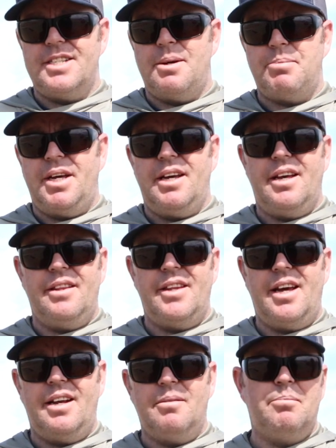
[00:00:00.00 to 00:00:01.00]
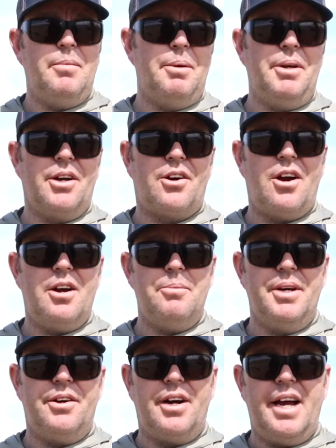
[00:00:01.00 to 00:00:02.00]
tippet, and then maybe a
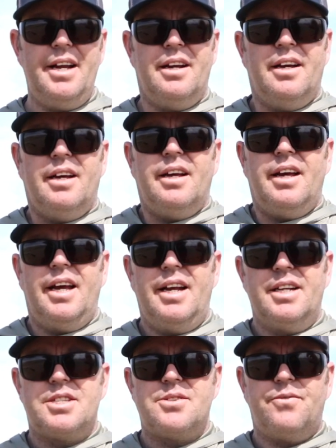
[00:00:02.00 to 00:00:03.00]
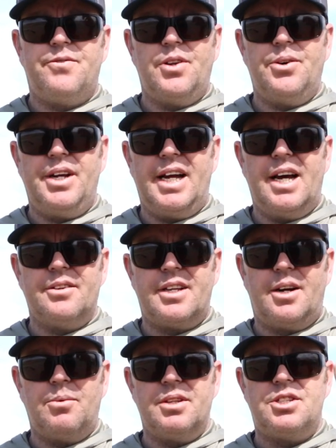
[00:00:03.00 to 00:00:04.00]
chironomid, right? And it's floating out
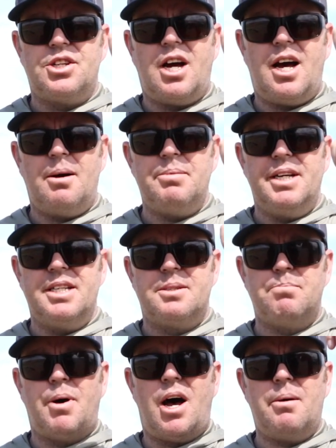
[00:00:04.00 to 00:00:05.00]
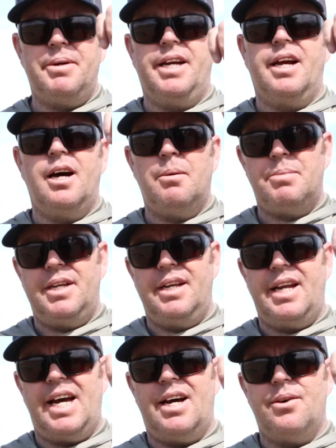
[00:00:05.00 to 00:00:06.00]
there with chop, it's bobbing up
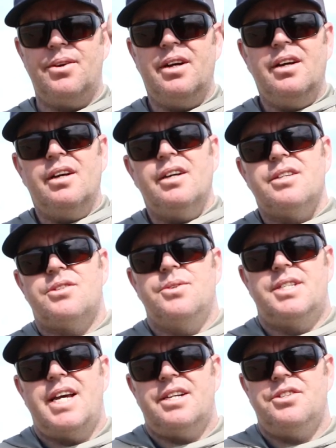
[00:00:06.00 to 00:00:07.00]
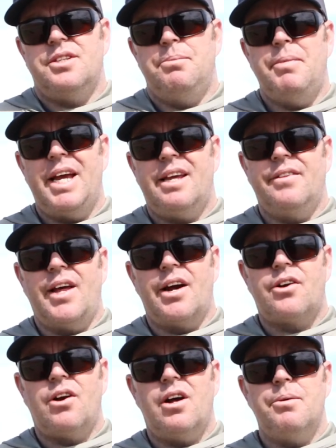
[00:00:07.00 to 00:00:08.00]
and down. So it's actually making
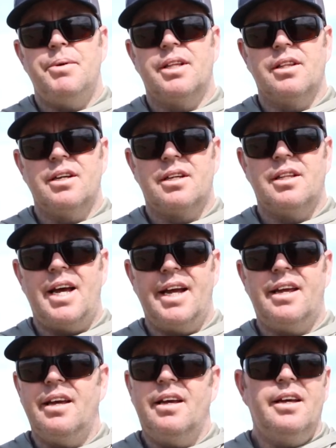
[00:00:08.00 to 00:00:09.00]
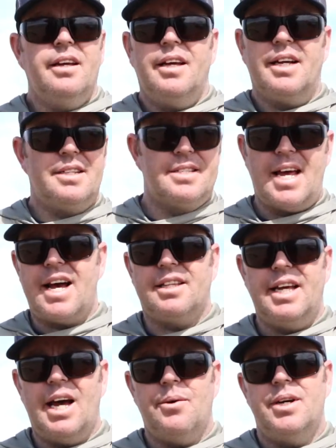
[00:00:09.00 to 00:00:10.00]
that chironomid look like
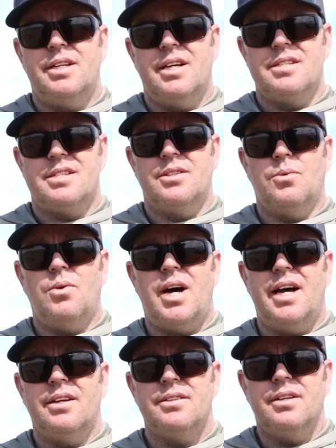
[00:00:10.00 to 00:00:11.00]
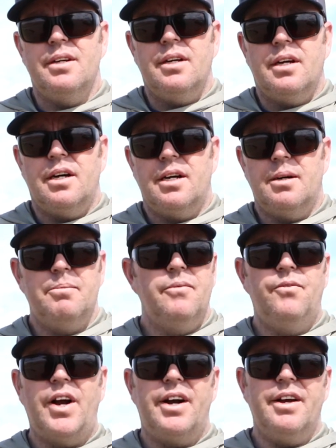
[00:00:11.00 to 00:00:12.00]
exactly how it does in the wild.
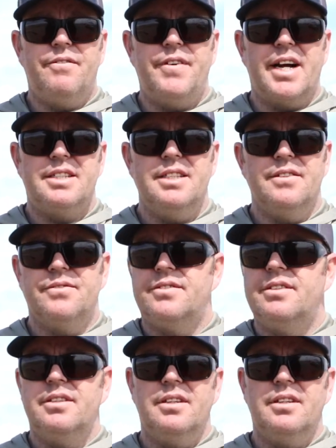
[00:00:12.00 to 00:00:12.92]
Very effective